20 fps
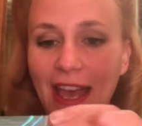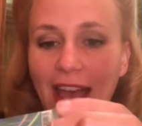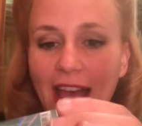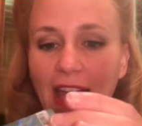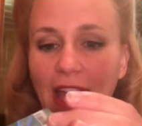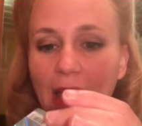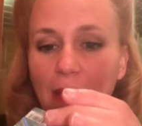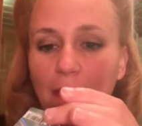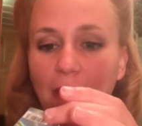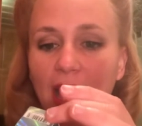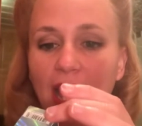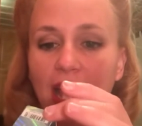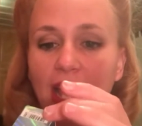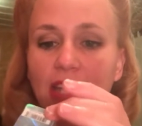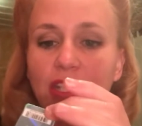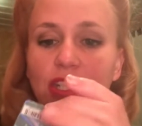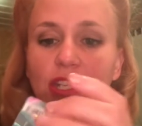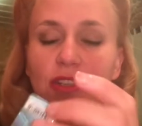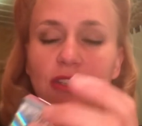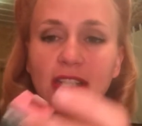I
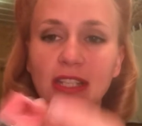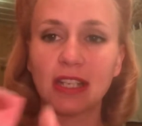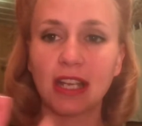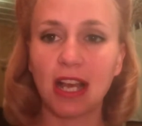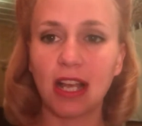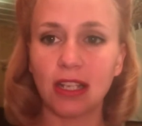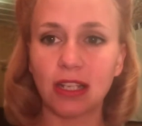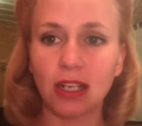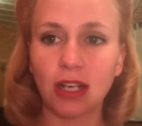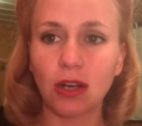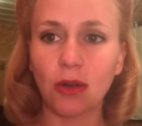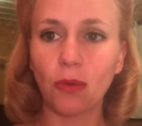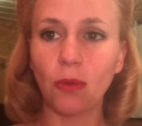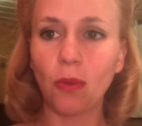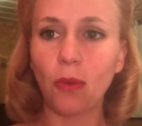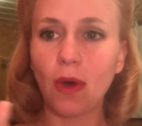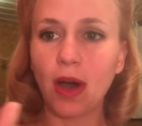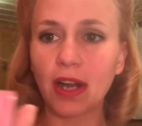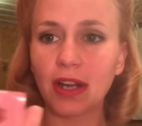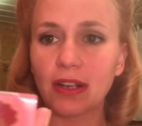chose the color
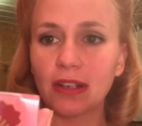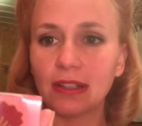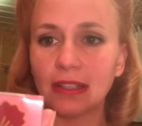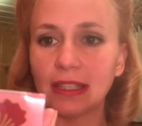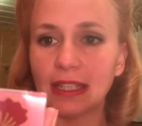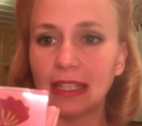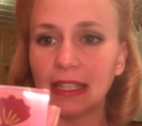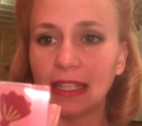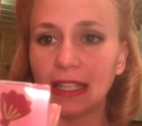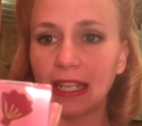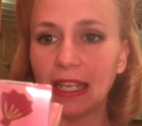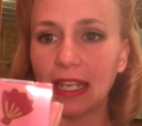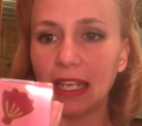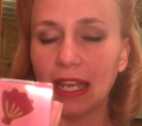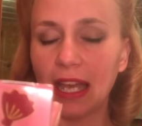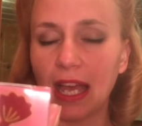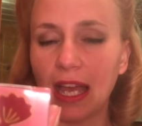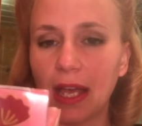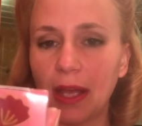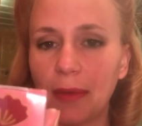Waterlilly
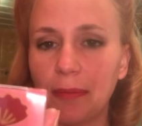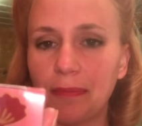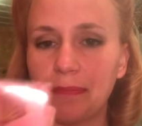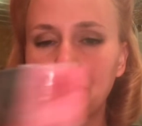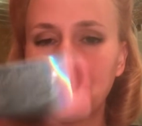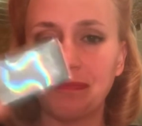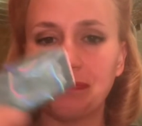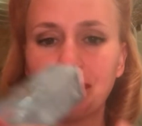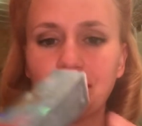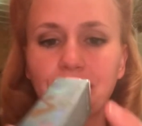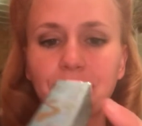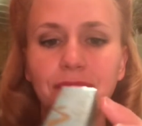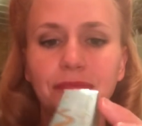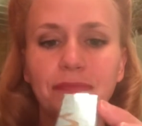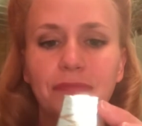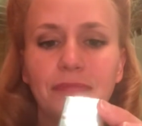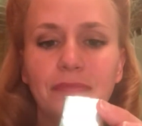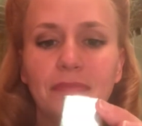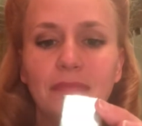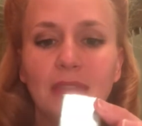
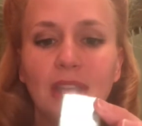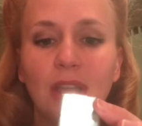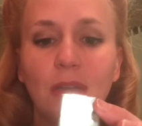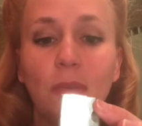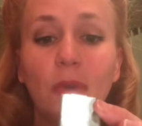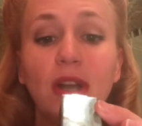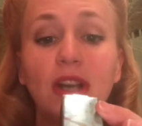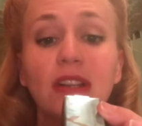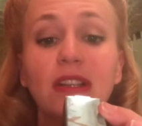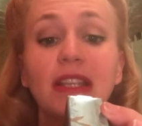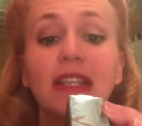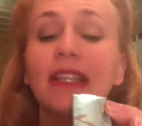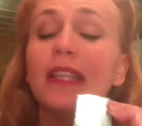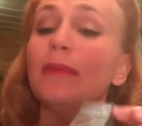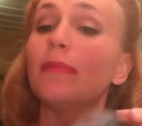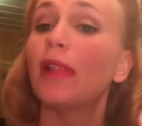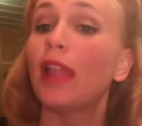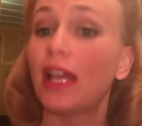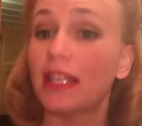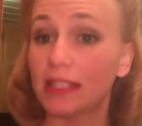
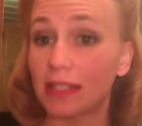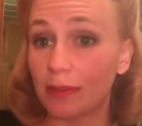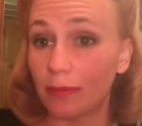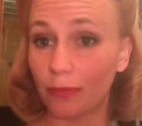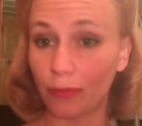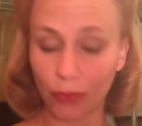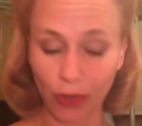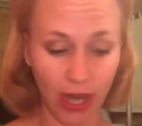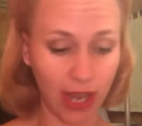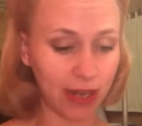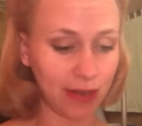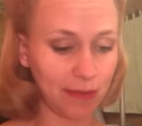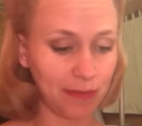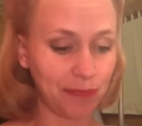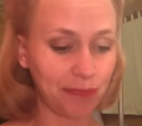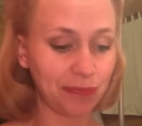Blossom Red.